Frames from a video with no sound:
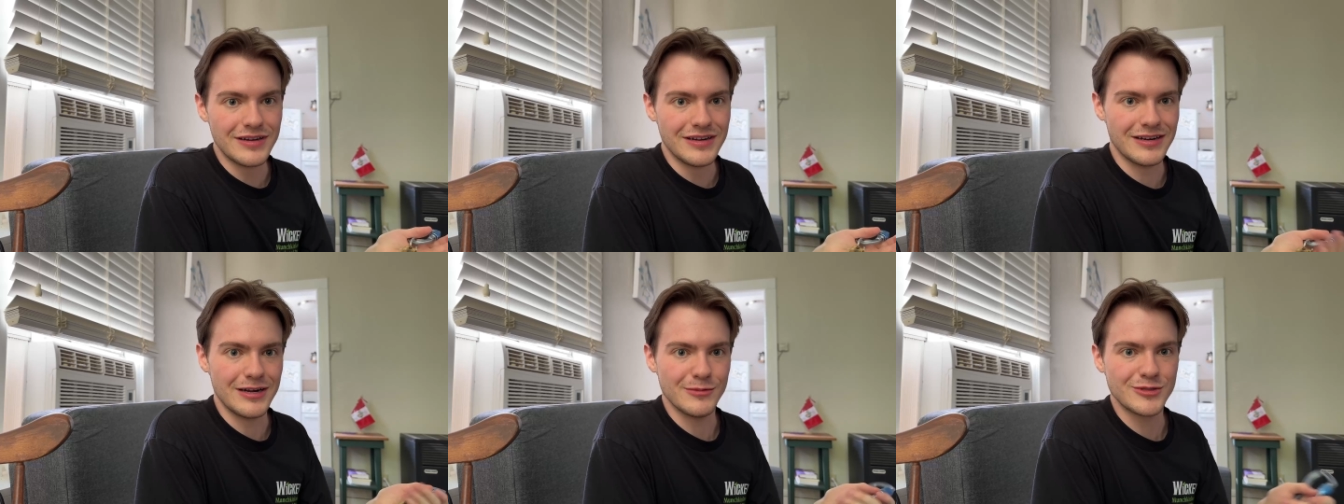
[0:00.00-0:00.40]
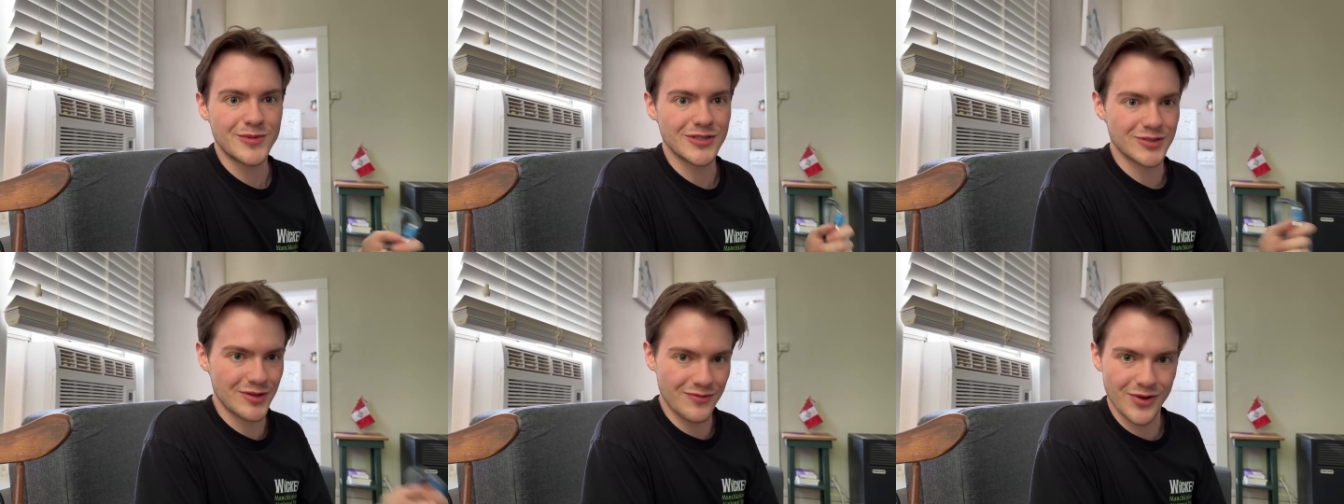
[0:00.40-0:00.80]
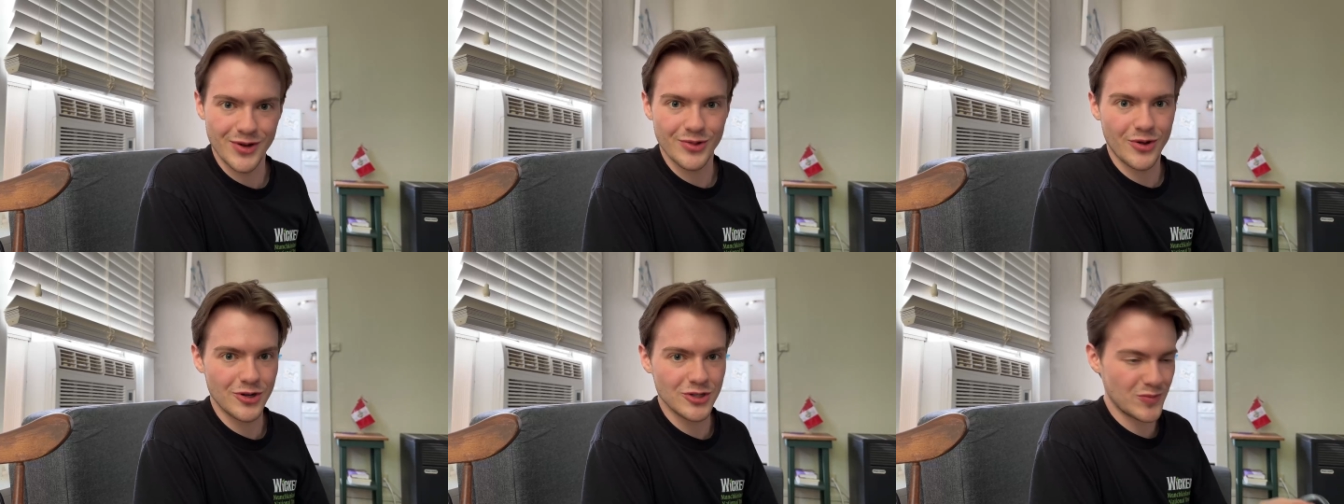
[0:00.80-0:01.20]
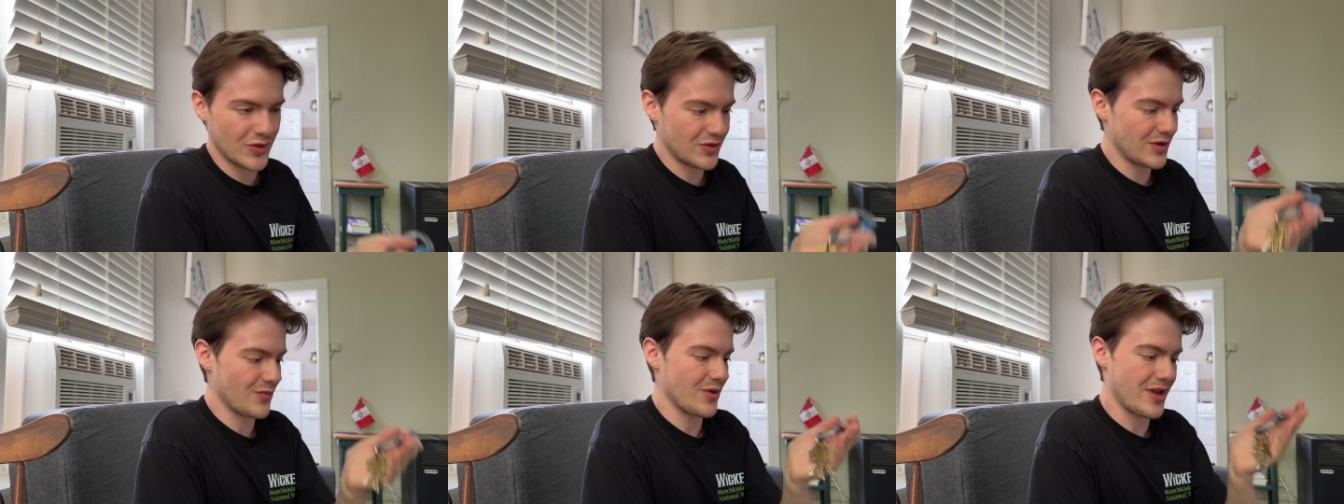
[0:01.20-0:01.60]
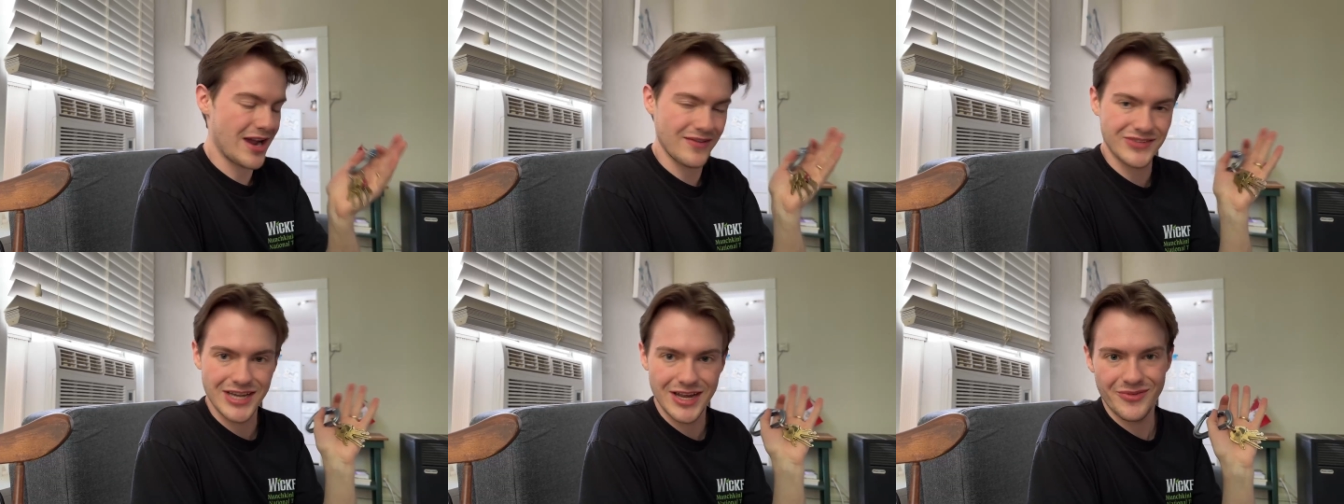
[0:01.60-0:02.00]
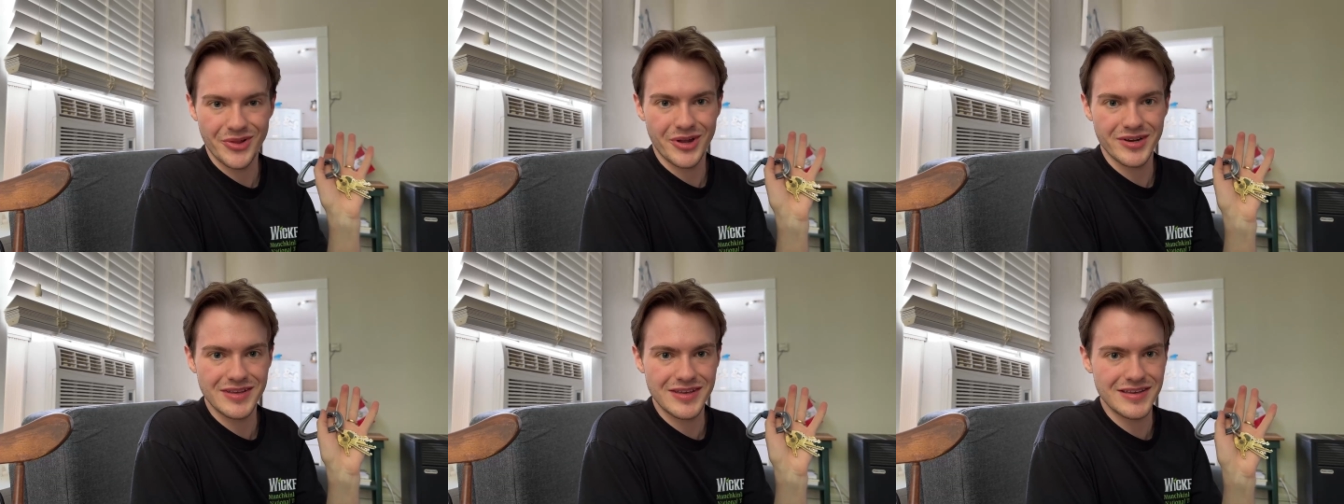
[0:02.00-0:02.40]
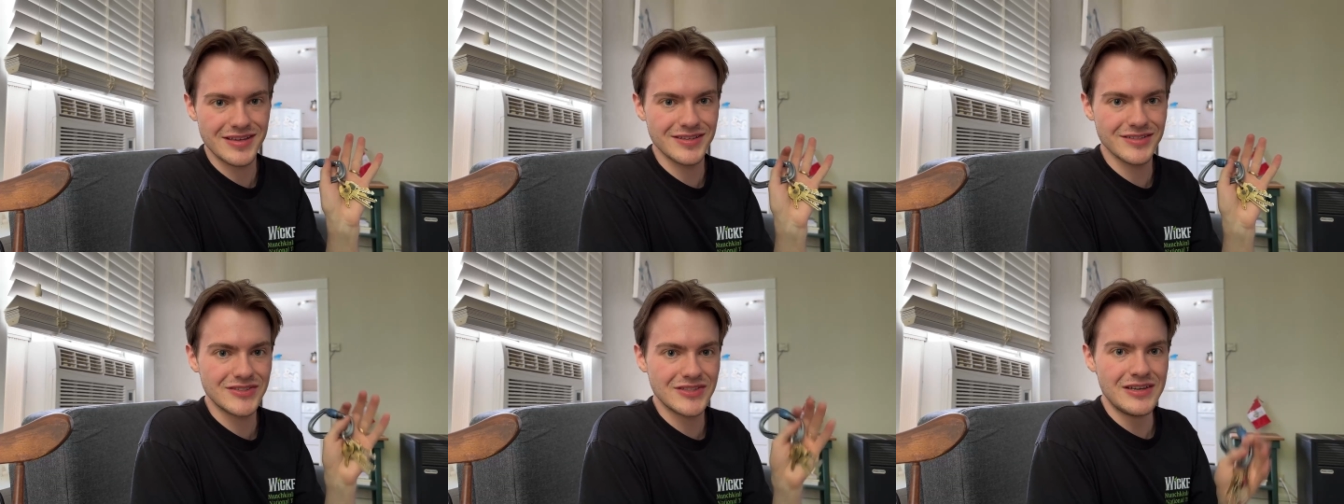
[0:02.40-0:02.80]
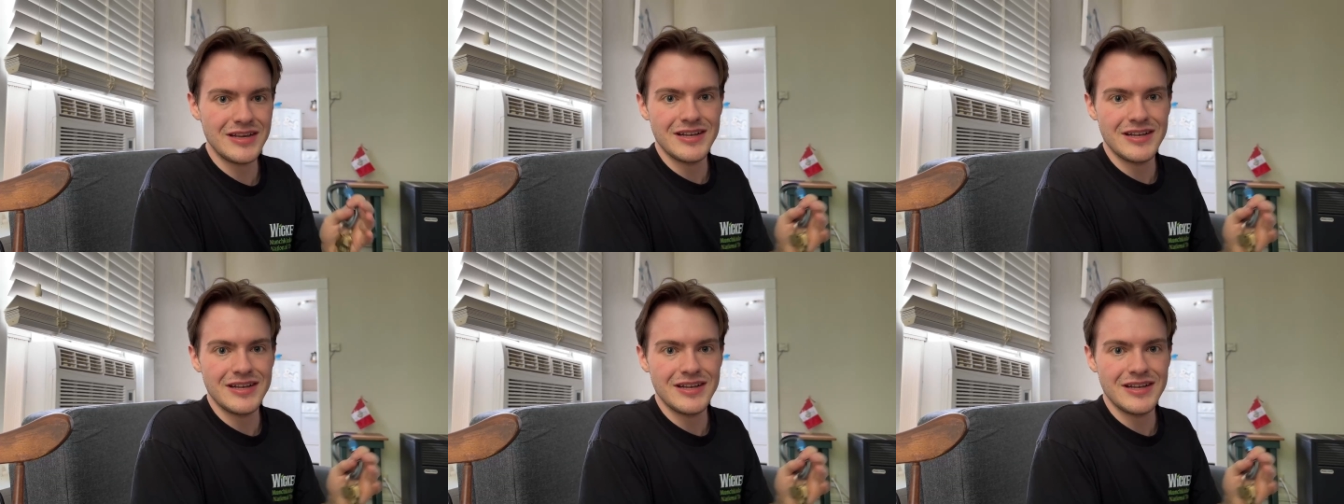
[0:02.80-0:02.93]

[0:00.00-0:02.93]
especially a very large building where you have to have a lot of keys.